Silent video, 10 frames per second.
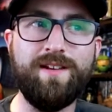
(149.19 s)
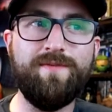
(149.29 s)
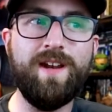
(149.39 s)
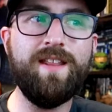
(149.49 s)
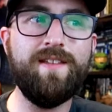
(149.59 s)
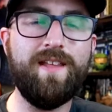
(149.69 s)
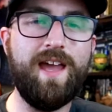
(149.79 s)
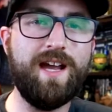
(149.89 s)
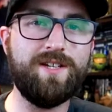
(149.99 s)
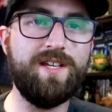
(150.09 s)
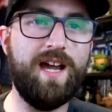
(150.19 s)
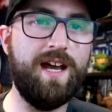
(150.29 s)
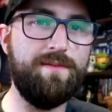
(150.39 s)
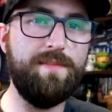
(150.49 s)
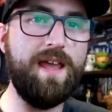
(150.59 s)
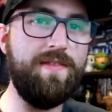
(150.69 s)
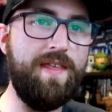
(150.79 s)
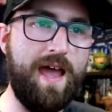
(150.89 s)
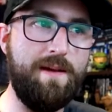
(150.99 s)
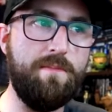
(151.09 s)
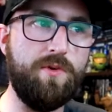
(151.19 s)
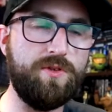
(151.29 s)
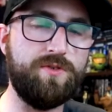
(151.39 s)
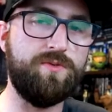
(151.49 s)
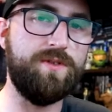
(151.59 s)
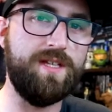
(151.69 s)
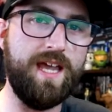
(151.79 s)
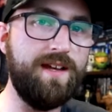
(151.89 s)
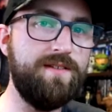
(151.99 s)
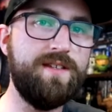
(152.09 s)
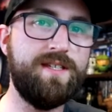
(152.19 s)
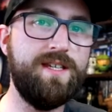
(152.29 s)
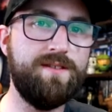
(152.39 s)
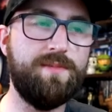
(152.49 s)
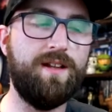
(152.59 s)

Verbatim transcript: If anything, they actually kind of made that more so towards the end of the season,